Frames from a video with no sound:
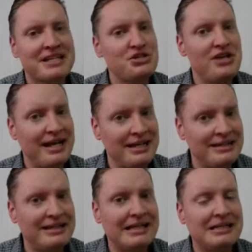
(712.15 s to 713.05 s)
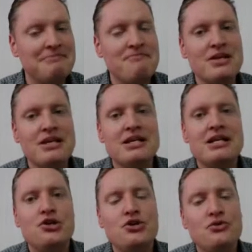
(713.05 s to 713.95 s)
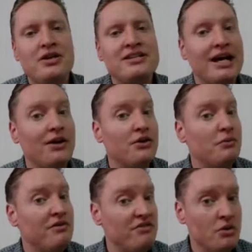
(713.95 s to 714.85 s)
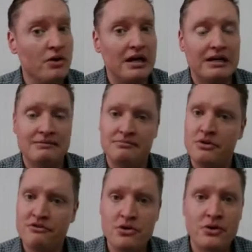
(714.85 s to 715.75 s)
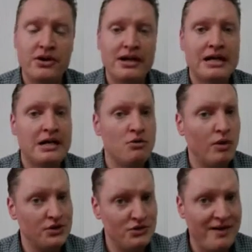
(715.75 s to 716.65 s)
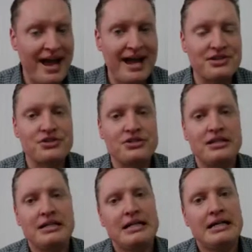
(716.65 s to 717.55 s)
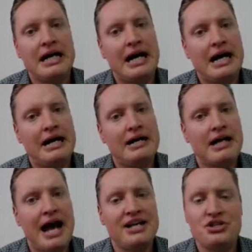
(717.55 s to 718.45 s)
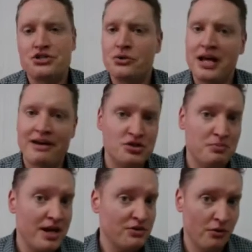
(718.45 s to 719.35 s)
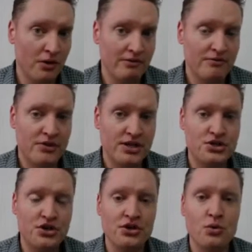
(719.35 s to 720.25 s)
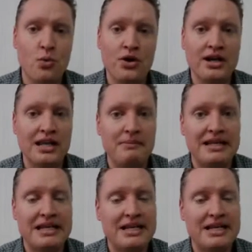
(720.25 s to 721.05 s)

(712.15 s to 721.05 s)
Second thing, you can tell the reviewer, what you've asked, I just don't have the space for it. The journal word limit